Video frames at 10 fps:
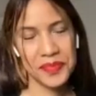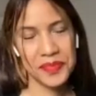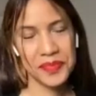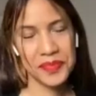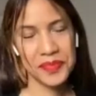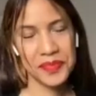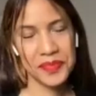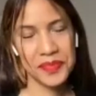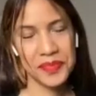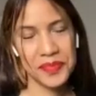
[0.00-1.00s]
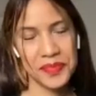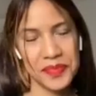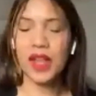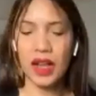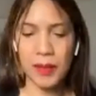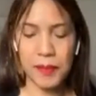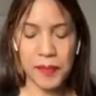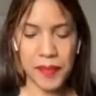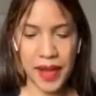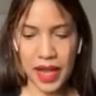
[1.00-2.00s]
Yvette is a work in
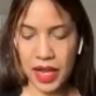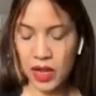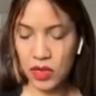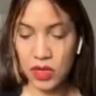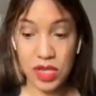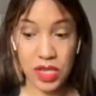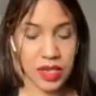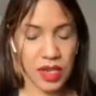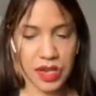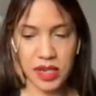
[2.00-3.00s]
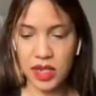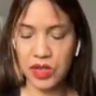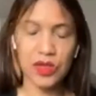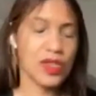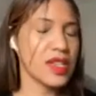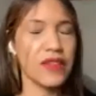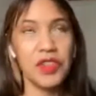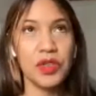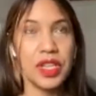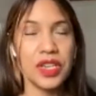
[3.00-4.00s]
progress. About,
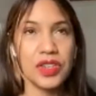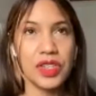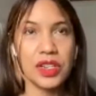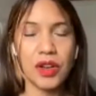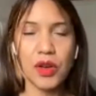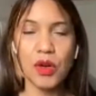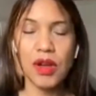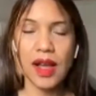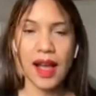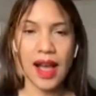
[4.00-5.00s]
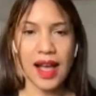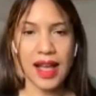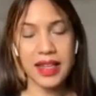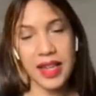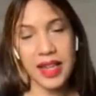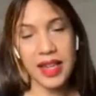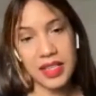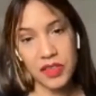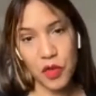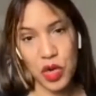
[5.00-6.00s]
several years ago, I
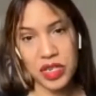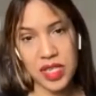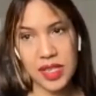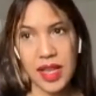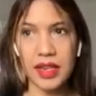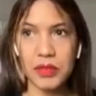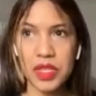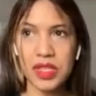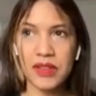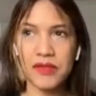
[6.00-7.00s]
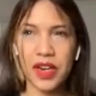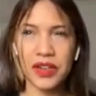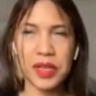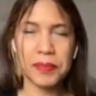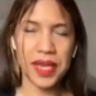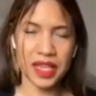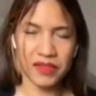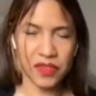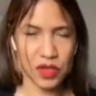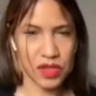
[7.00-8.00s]
got divorced and it was a very
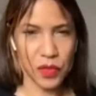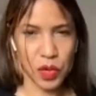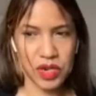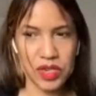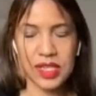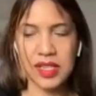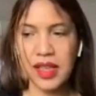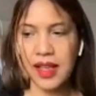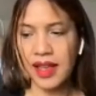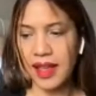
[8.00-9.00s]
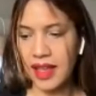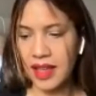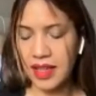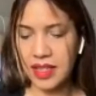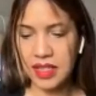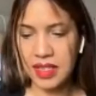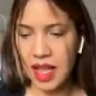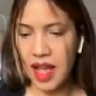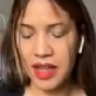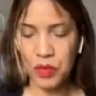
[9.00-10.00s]
painful divorce. And I
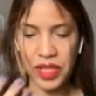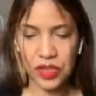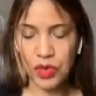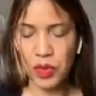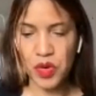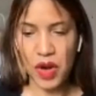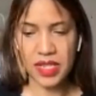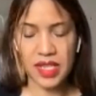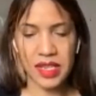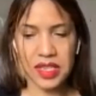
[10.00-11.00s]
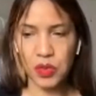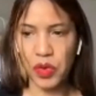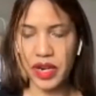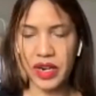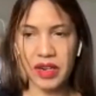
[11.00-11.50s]
went through a process where